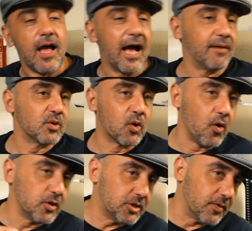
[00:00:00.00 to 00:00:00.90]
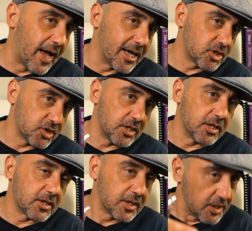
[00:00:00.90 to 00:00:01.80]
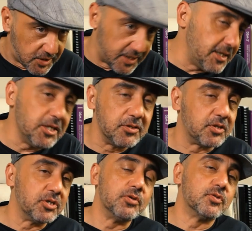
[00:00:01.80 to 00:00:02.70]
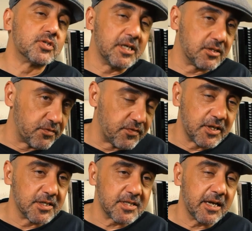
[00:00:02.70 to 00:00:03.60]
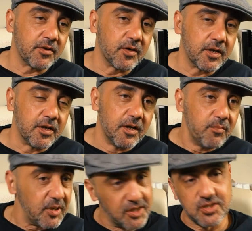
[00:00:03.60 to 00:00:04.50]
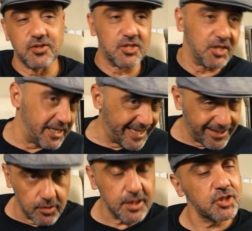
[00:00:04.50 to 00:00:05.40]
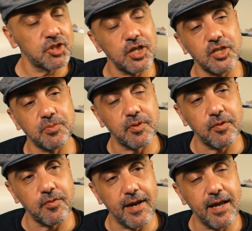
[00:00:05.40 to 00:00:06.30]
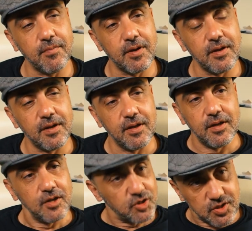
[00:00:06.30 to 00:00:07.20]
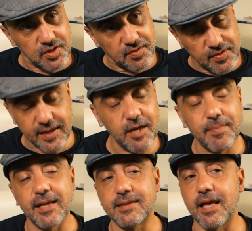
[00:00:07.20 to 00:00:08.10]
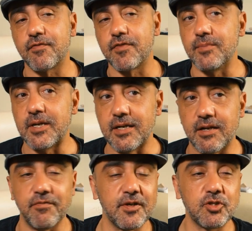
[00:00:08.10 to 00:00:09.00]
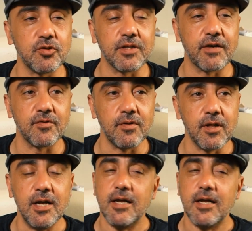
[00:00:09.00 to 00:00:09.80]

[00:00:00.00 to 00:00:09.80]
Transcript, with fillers: I'm going to actually continue to use intravenous heroin because there's a needle exchange program? Just think about that from the individual level.